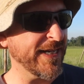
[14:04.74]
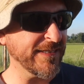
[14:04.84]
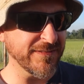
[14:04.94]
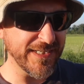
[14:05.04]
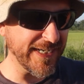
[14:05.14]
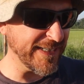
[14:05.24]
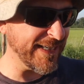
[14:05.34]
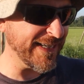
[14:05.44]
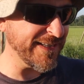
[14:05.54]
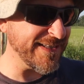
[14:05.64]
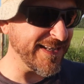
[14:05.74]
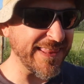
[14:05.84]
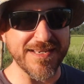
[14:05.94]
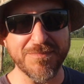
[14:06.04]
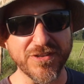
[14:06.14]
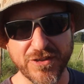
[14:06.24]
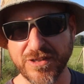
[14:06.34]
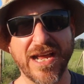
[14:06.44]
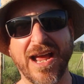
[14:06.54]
and, and, and nothing but good,